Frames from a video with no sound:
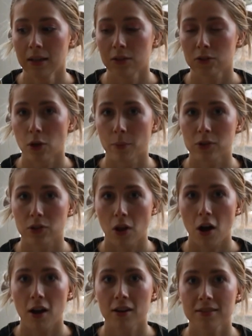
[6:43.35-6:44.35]
so much
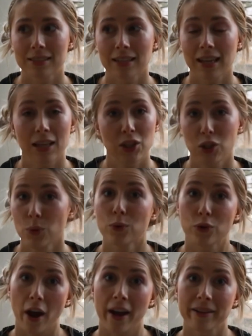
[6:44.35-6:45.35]
loss. You will
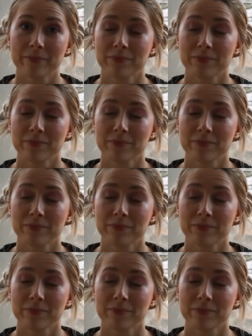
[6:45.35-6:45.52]
cry.